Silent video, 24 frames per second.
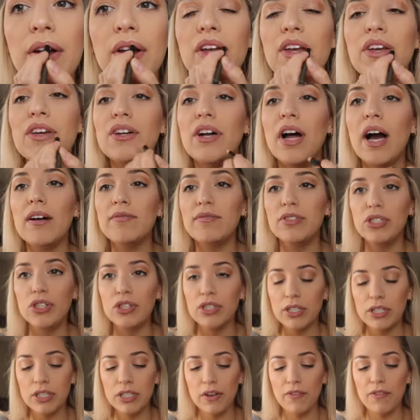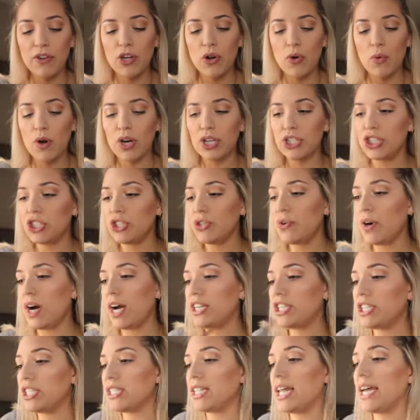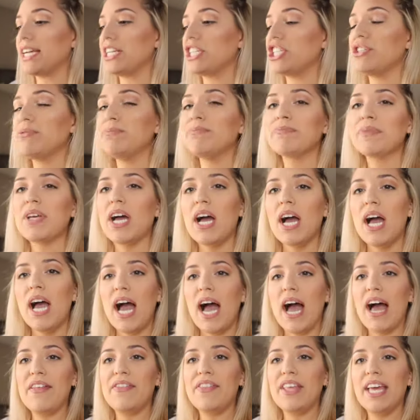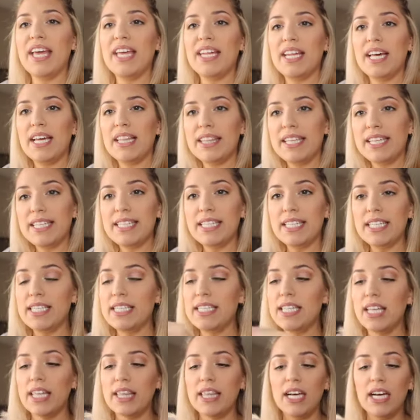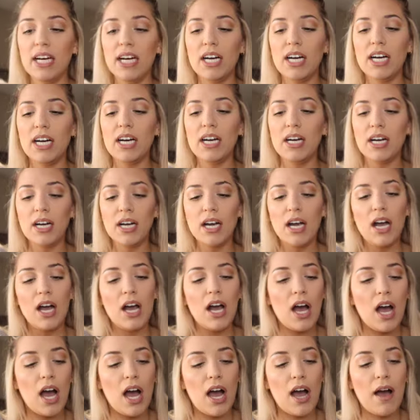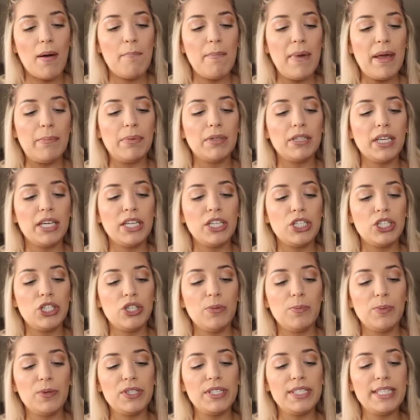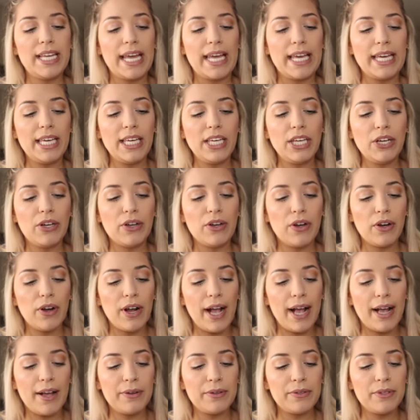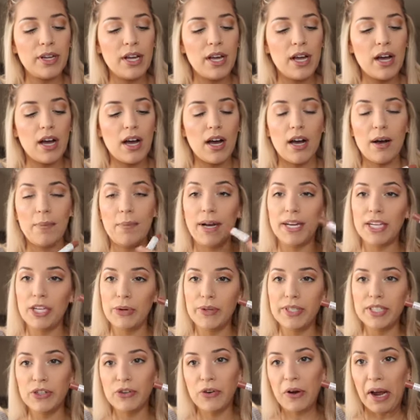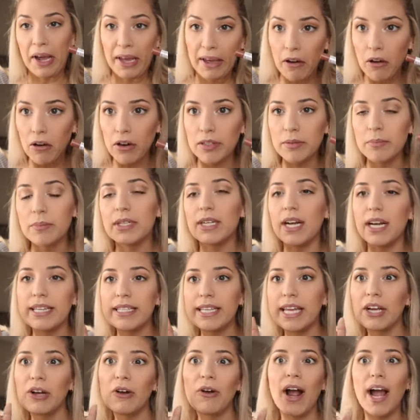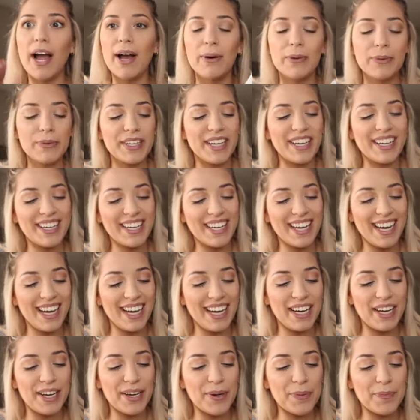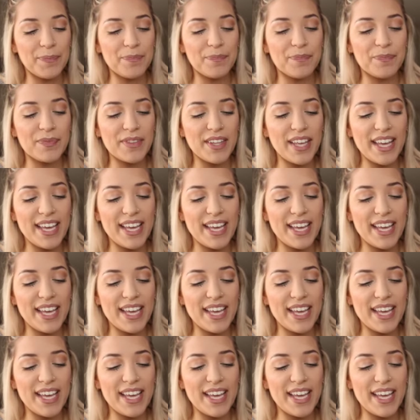You don't have to do this if you don't want to. I just like to. And then this is the Maybelline Super Stay Eat Crown. I know it's crayon, but I say crown. And